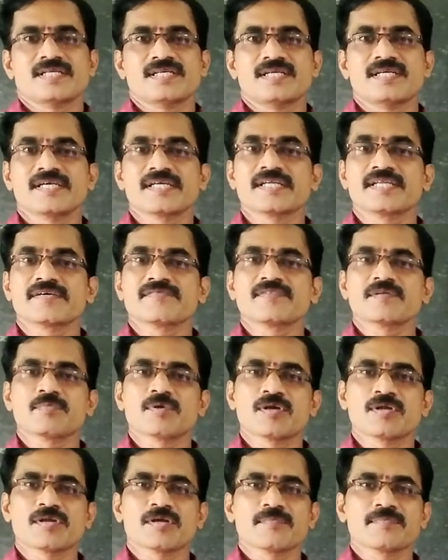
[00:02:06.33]
Degree of the
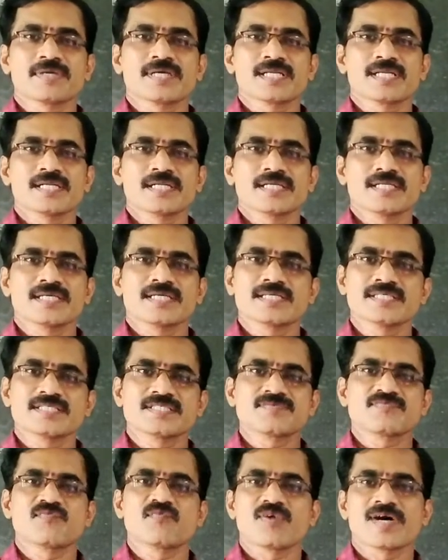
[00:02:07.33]
polynomial
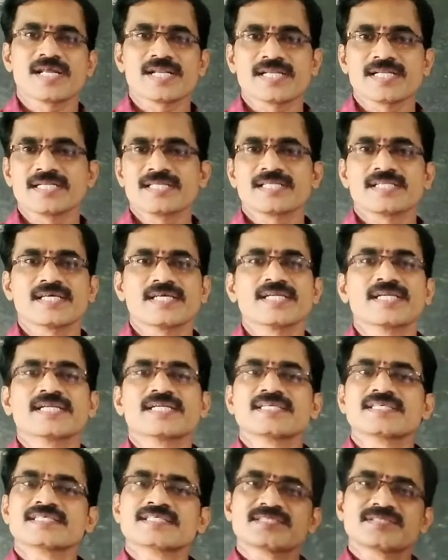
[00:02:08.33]
is 1, then it
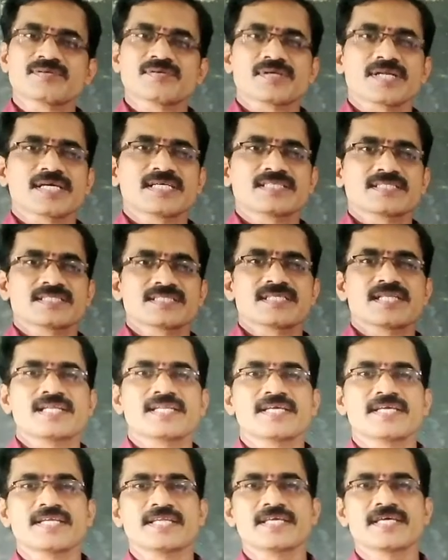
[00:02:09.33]
is known as
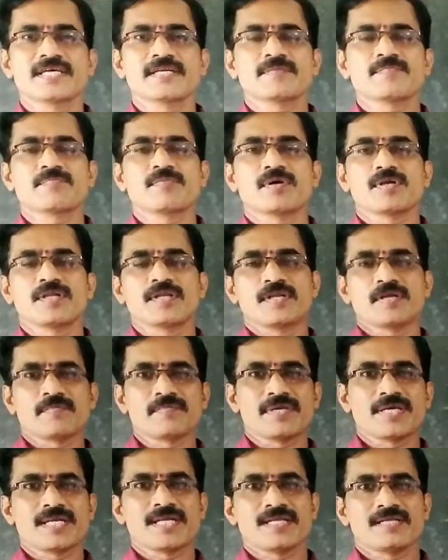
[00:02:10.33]
linear polynomial.
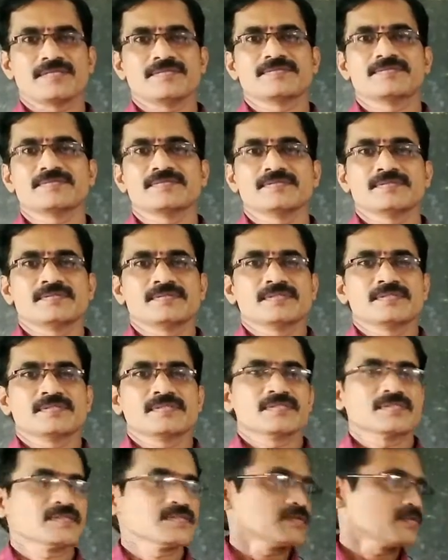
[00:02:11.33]

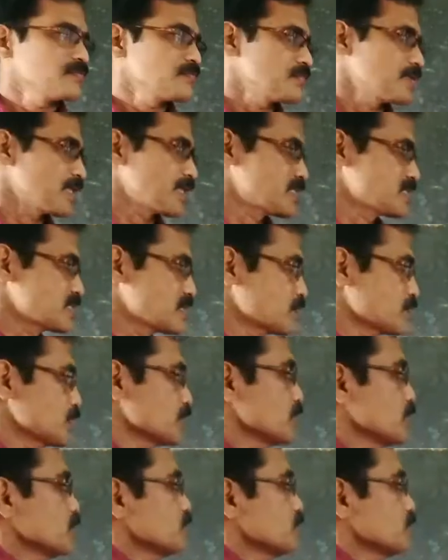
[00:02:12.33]
For example,